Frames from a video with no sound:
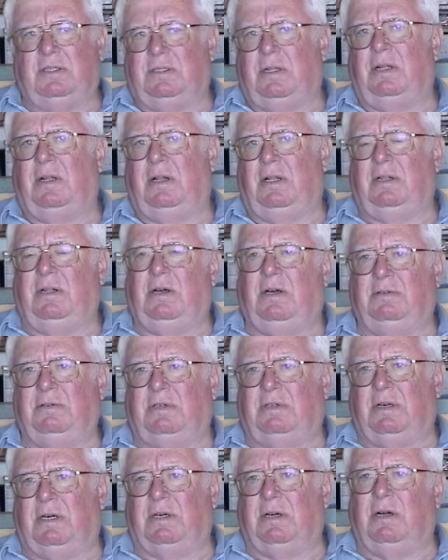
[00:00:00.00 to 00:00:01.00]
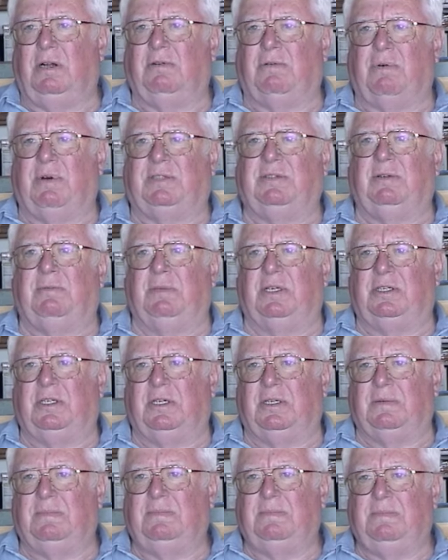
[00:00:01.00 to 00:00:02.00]
Oh, just a laundry truck all over western
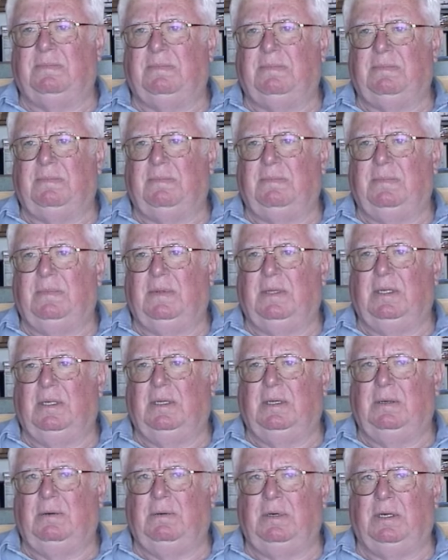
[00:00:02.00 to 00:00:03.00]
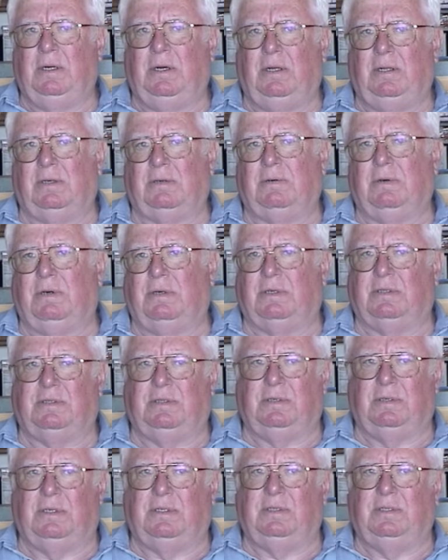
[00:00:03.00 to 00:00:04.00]
Michigan. Okay. We had all the
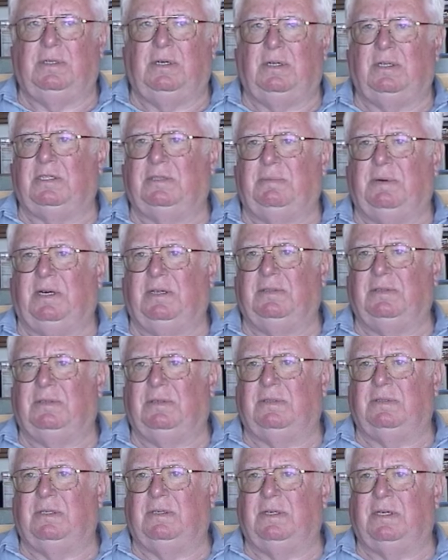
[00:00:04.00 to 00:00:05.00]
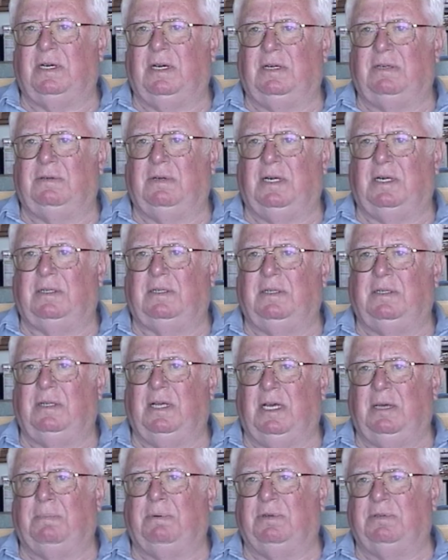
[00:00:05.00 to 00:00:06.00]
Kroger stores and all the Spartan stores under contract,
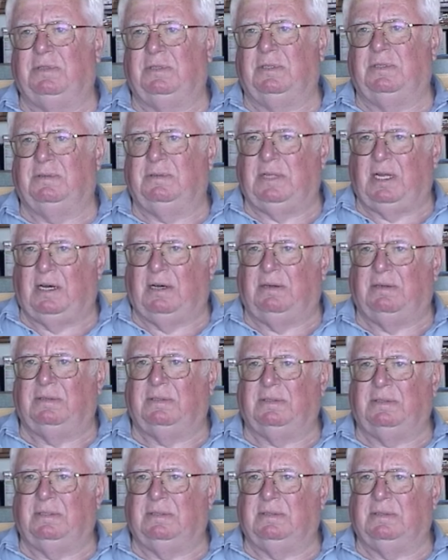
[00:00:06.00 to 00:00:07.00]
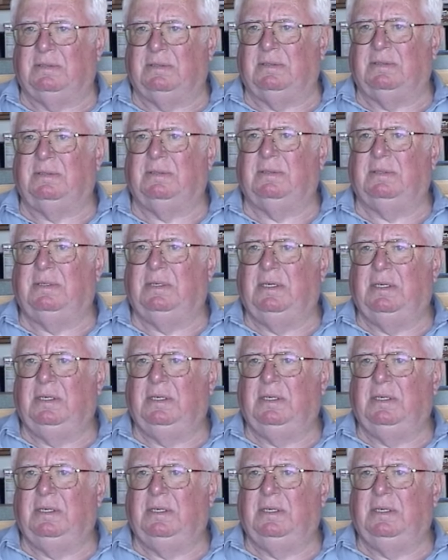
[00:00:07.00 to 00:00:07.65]
and with, aprons and towels and. With